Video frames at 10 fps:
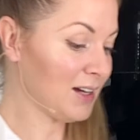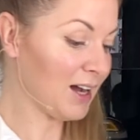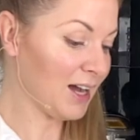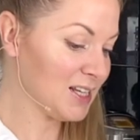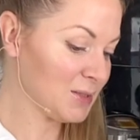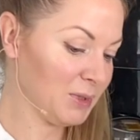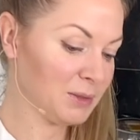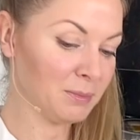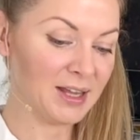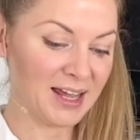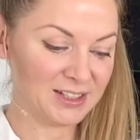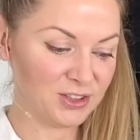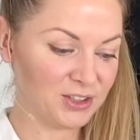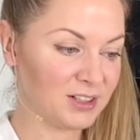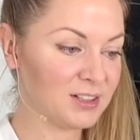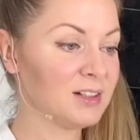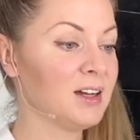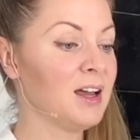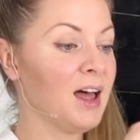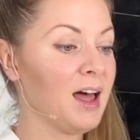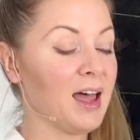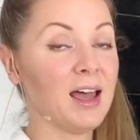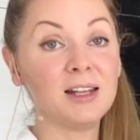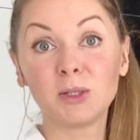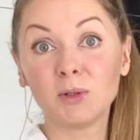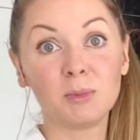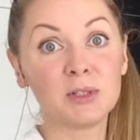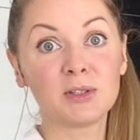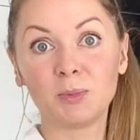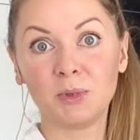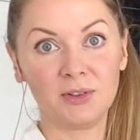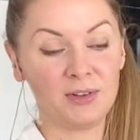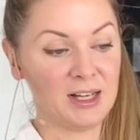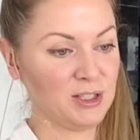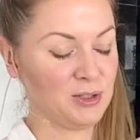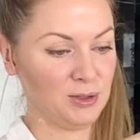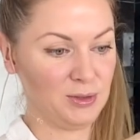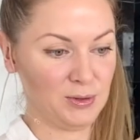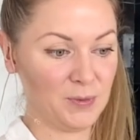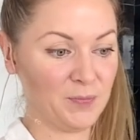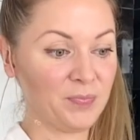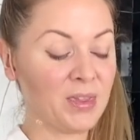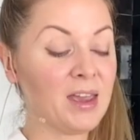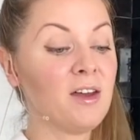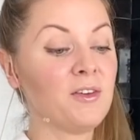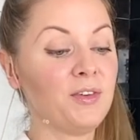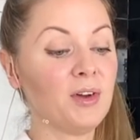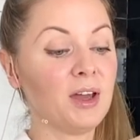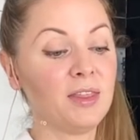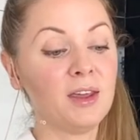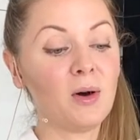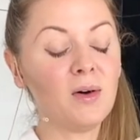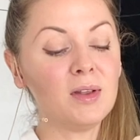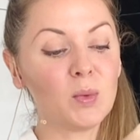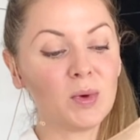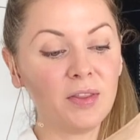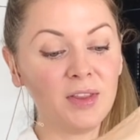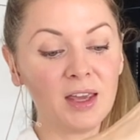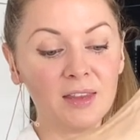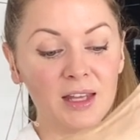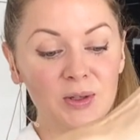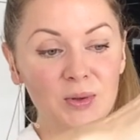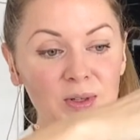high-speed blender, and it will be super fast to do. The only one thing that you